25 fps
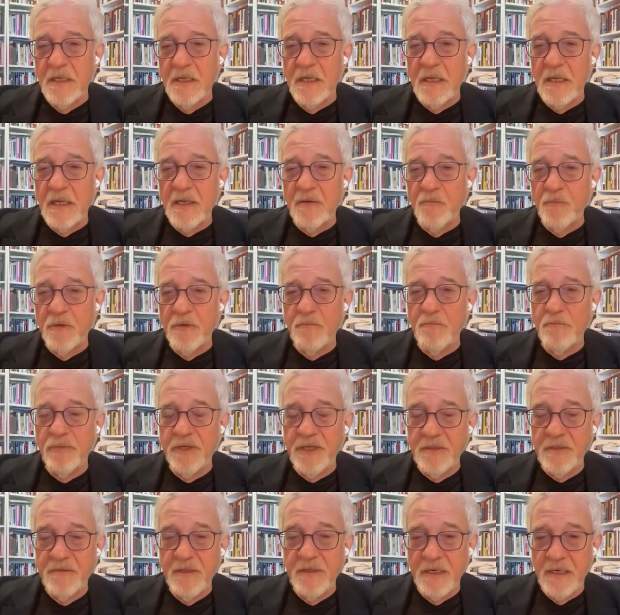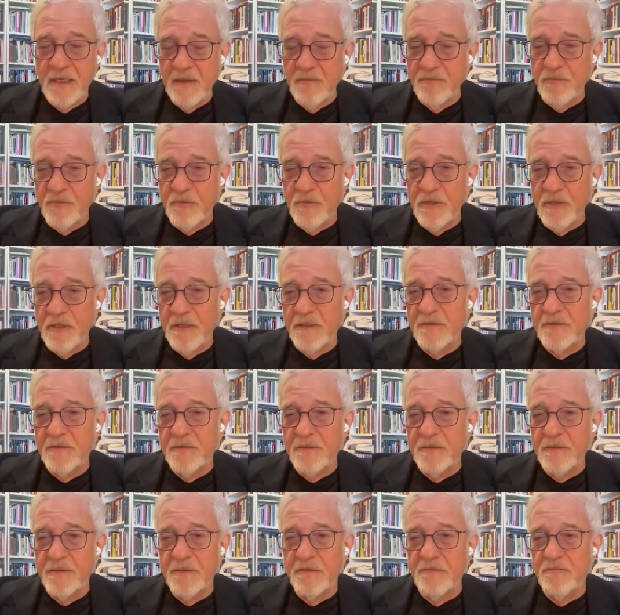and will be
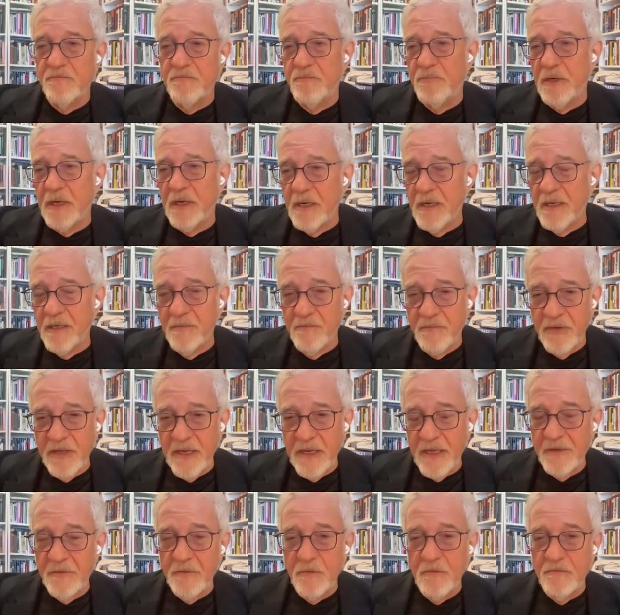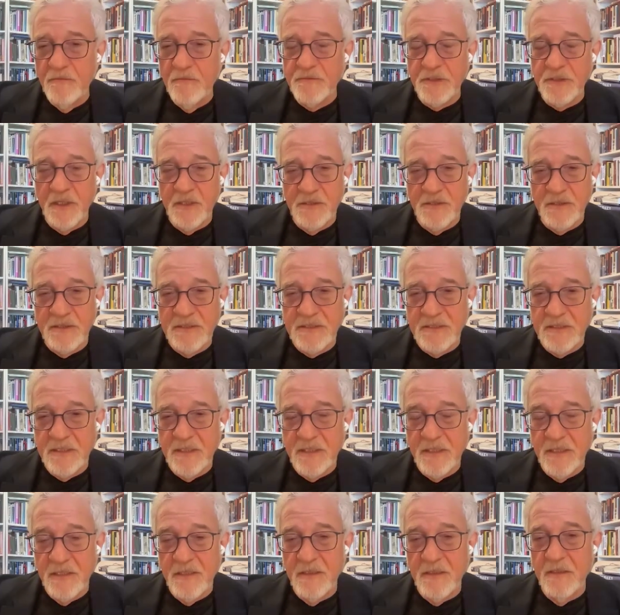deliberated by a panel of judges
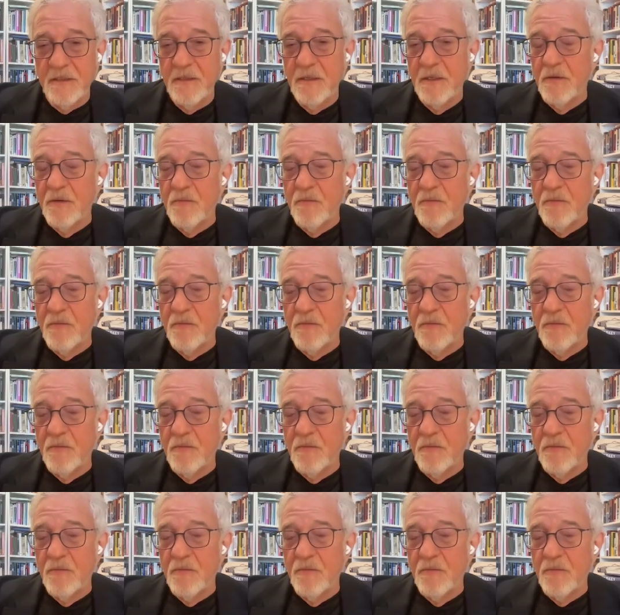there,